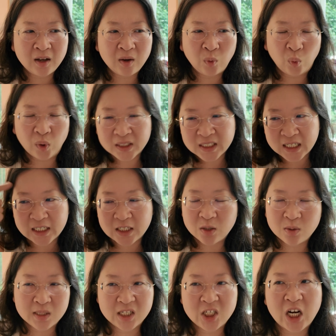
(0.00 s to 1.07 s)
what did I
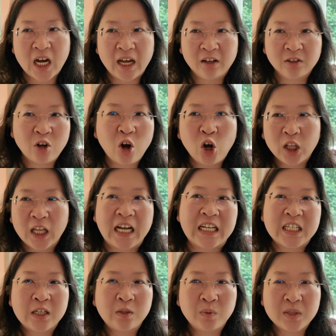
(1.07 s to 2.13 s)
do as a child? All I
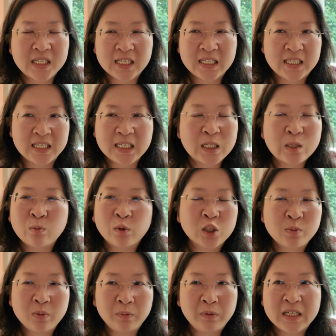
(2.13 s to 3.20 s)
did was exist in
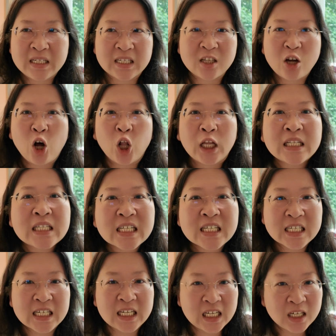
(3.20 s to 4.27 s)
multiple places. All I did
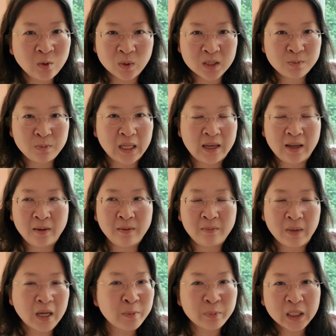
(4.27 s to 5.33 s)
as a kid was play
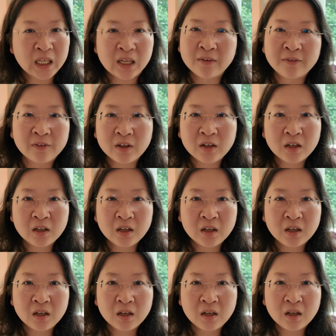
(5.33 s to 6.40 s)
make-believe.
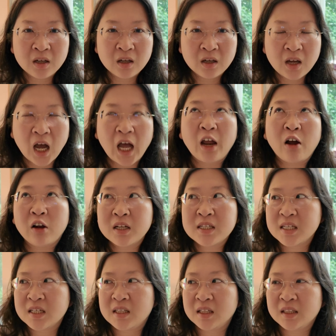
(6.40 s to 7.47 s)
I
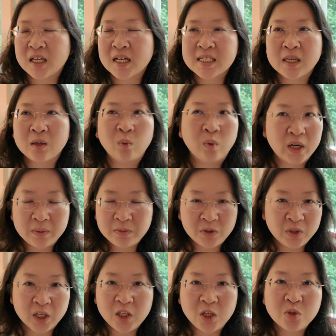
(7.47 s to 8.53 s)
honestly think that's like what I'm
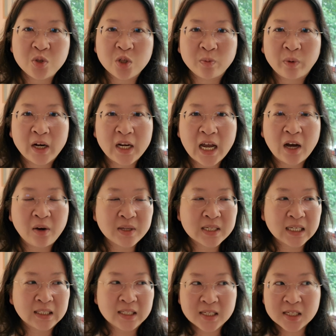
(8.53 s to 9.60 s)
doing on YouTube right now,
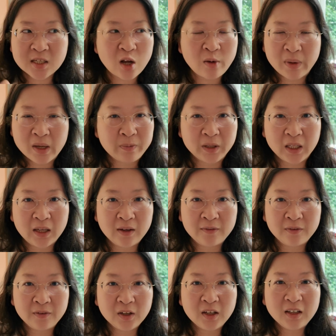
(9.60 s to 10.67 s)
is like, this is all
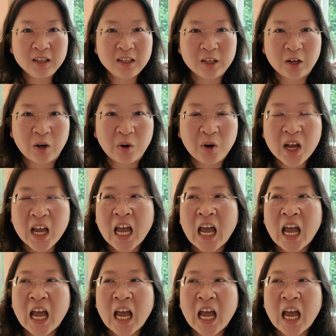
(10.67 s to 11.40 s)
make-believe, you know?